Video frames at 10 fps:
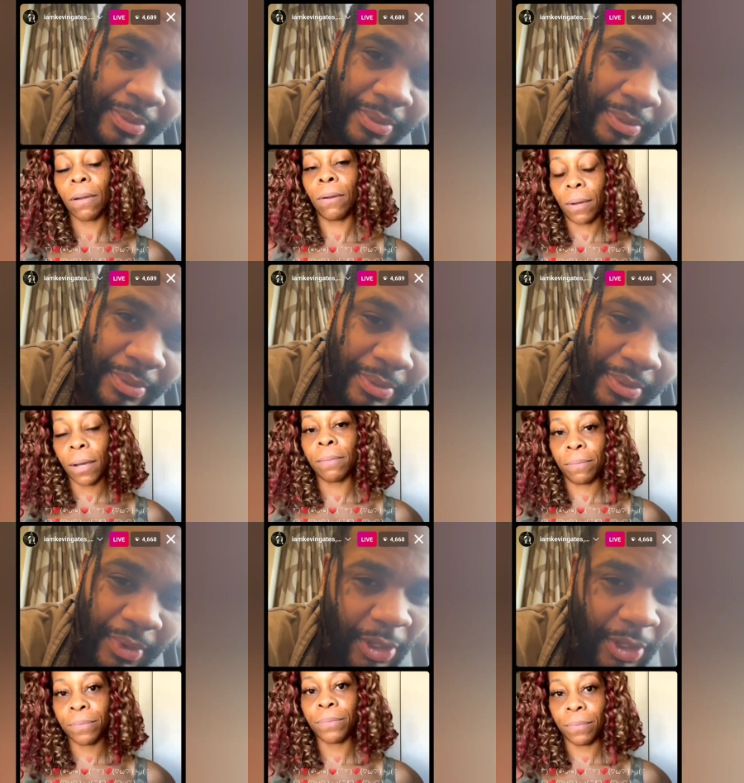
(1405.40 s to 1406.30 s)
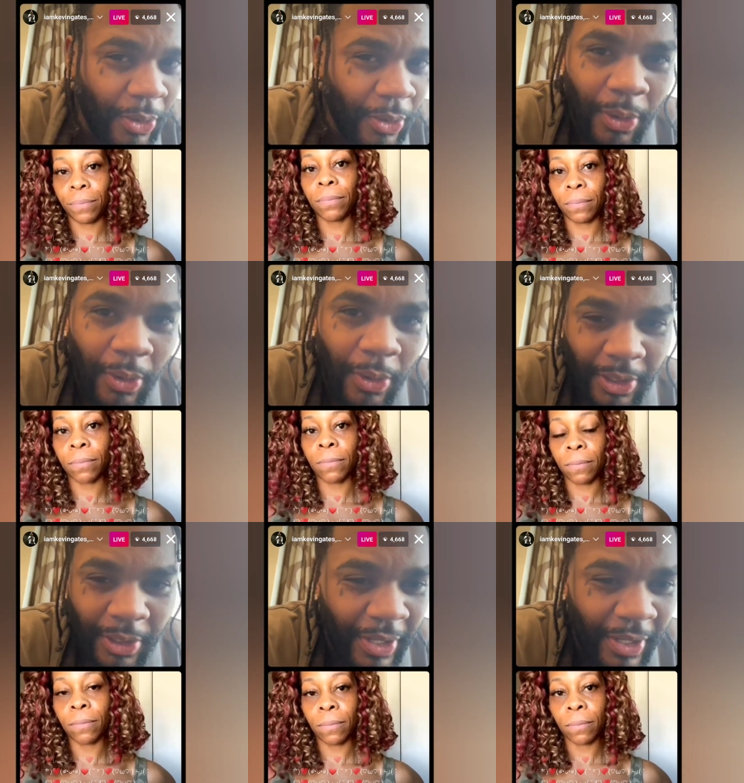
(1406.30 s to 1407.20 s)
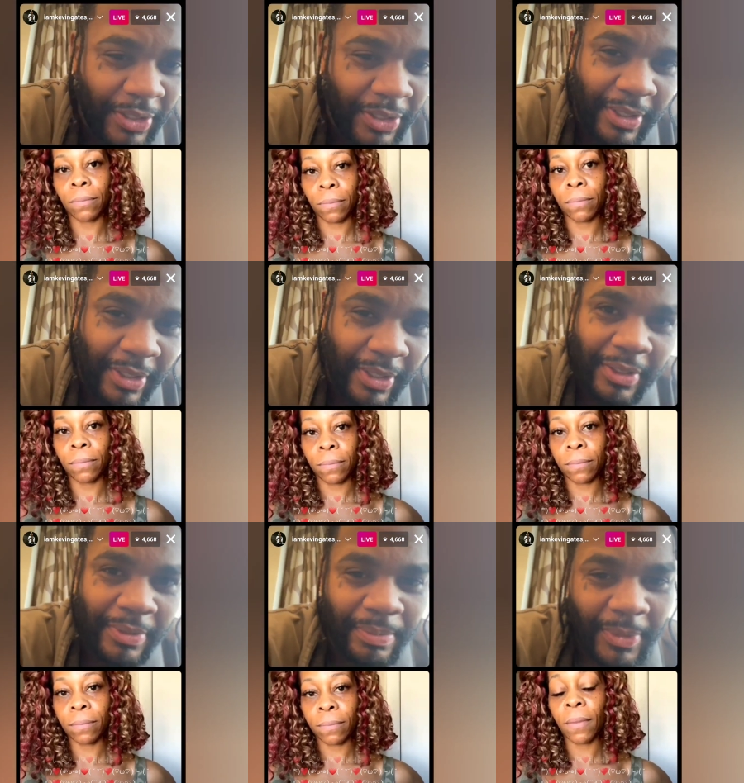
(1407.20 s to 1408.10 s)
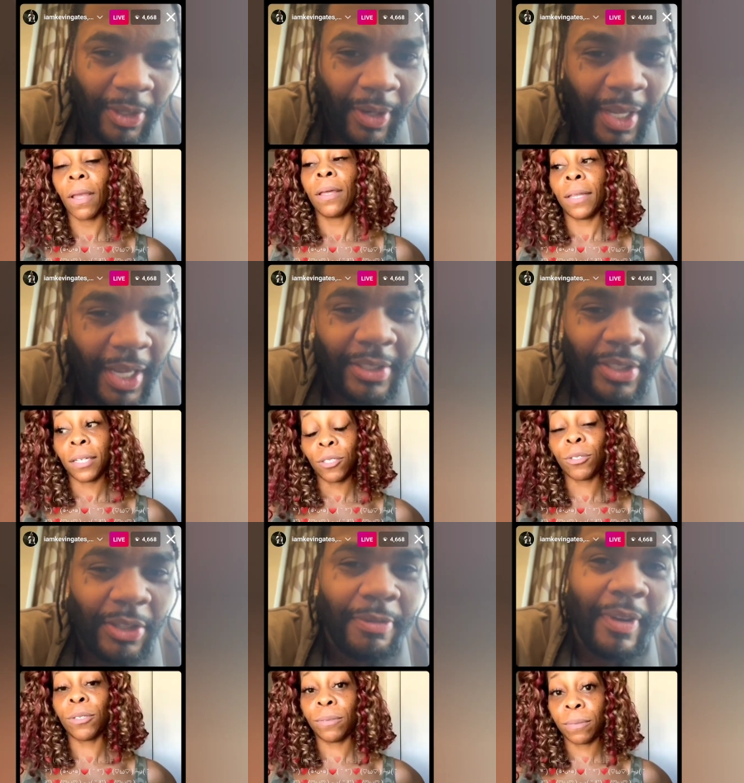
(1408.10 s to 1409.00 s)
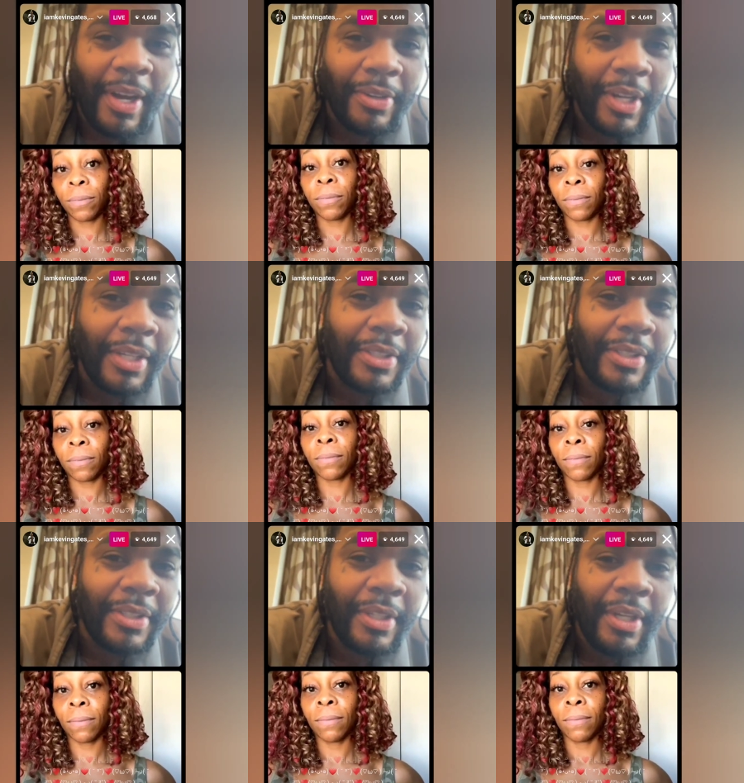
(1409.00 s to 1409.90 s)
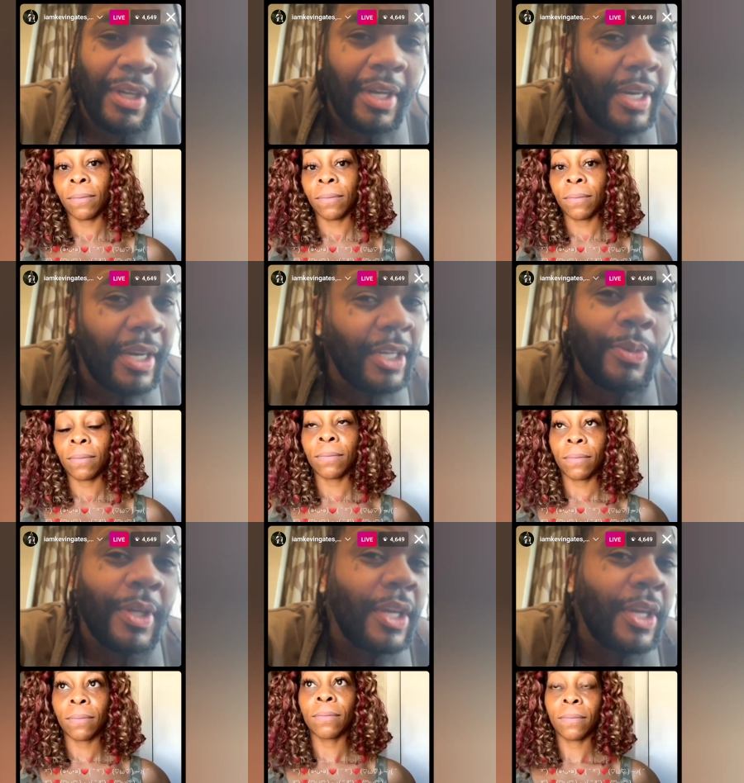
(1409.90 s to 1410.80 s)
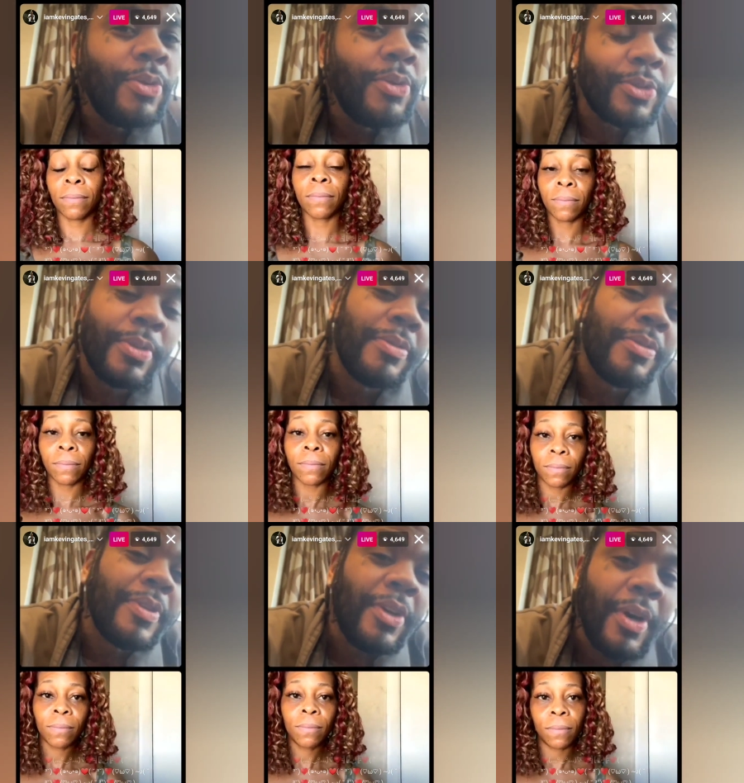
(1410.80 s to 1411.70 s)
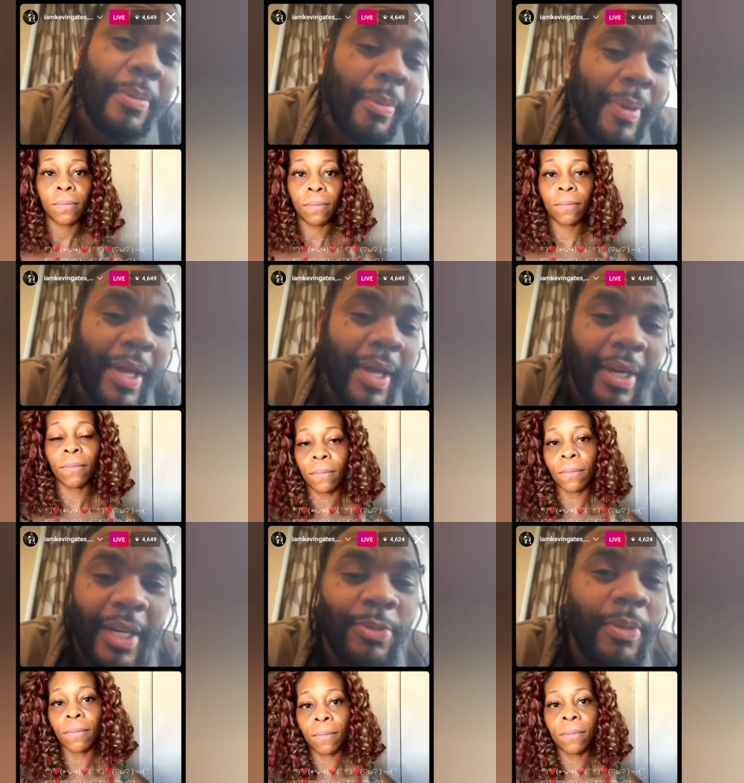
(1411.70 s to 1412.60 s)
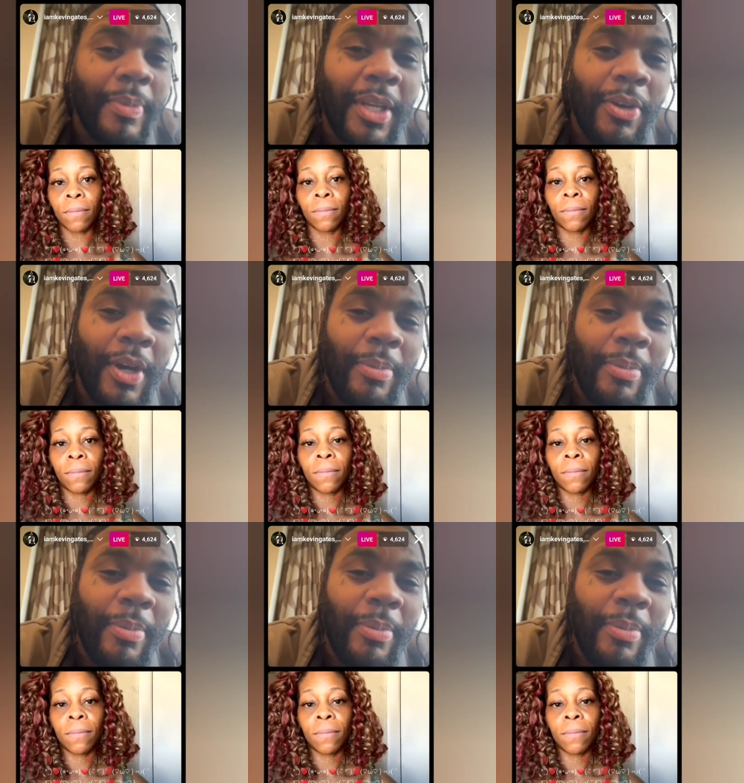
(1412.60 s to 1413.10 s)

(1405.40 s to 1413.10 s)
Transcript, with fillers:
Speaker 1: Okay. Your core is your energy center. Your legs that's, is your foundation, and that's what give you the strength for your upper body. That's what make your